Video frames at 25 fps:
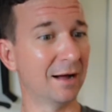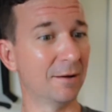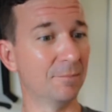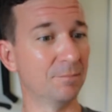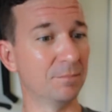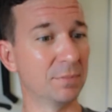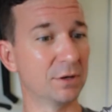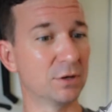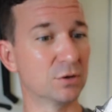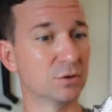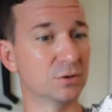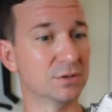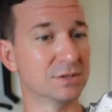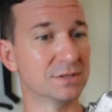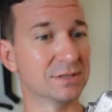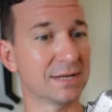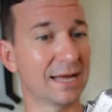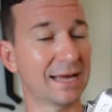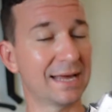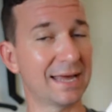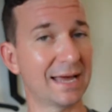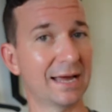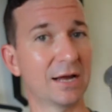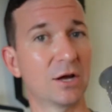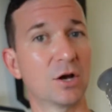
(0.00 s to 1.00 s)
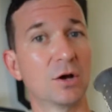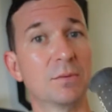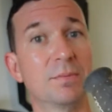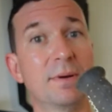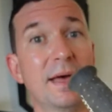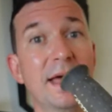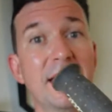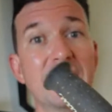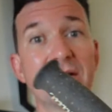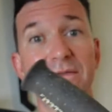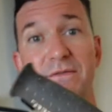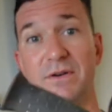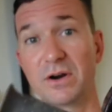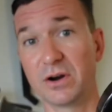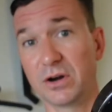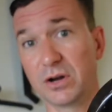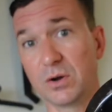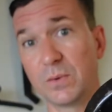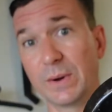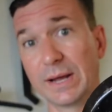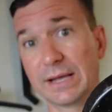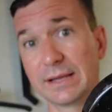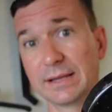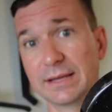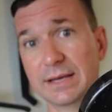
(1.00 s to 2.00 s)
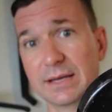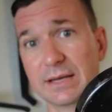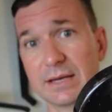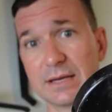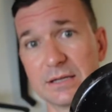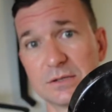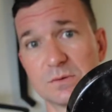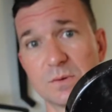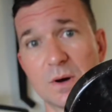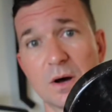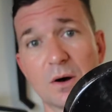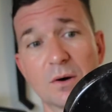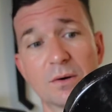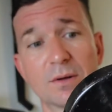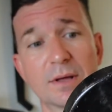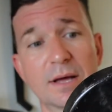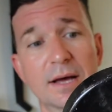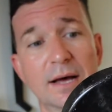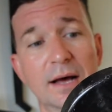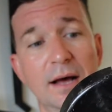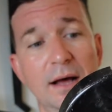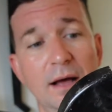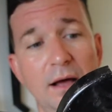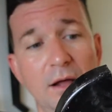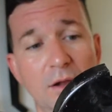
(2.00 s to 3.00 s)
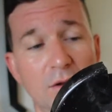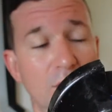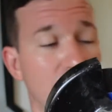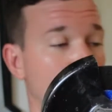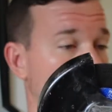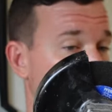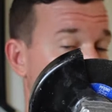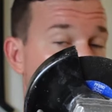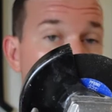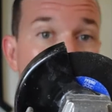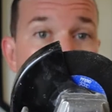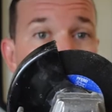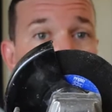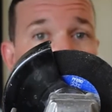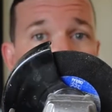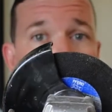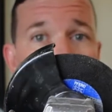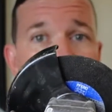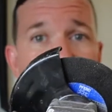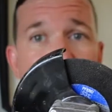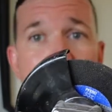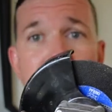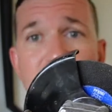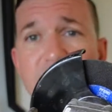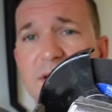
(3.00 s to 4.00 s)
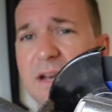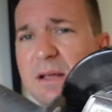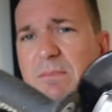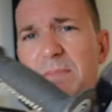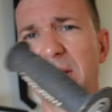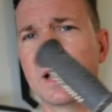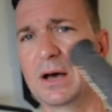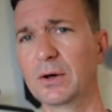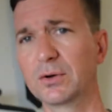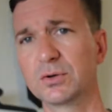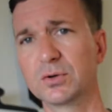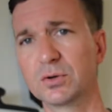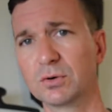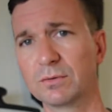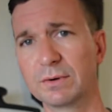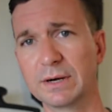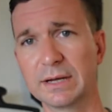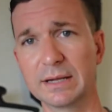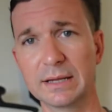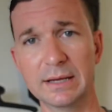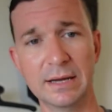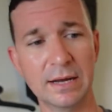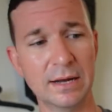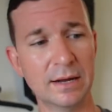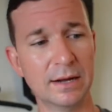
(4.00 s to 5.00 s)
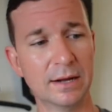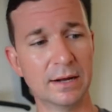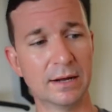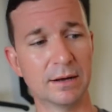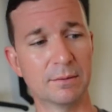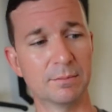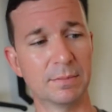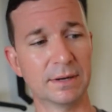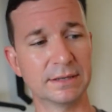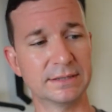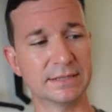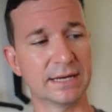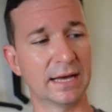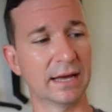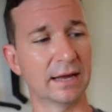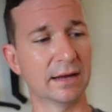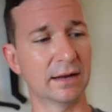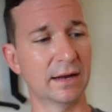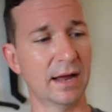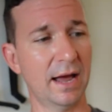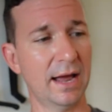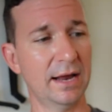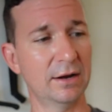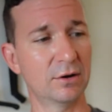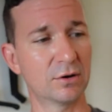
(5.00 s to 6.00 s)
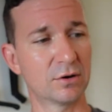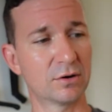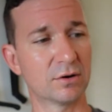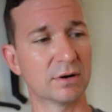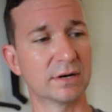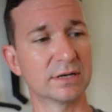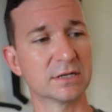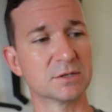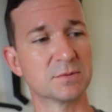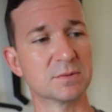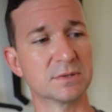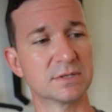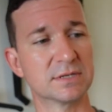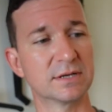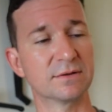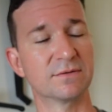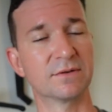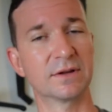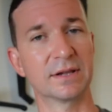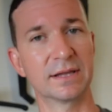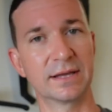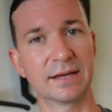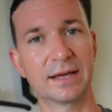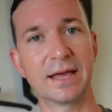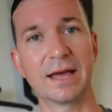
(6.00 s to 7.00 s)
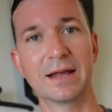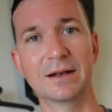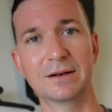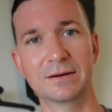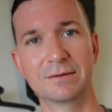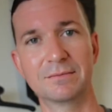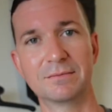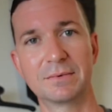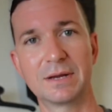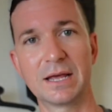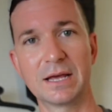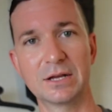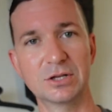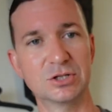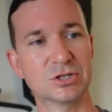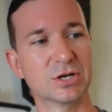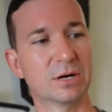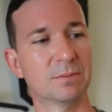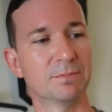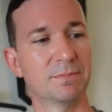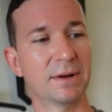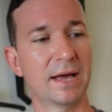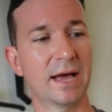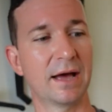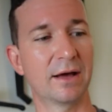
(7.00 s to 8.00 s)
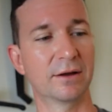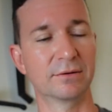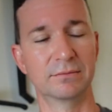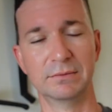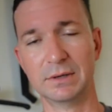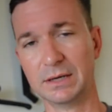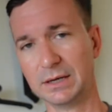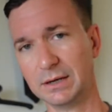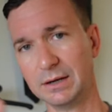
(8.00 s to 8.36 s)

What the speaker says: because they can go pair very quickly as well, along with all the other stuff, any power tool really. But yeah, angle grinder specifically can jump out,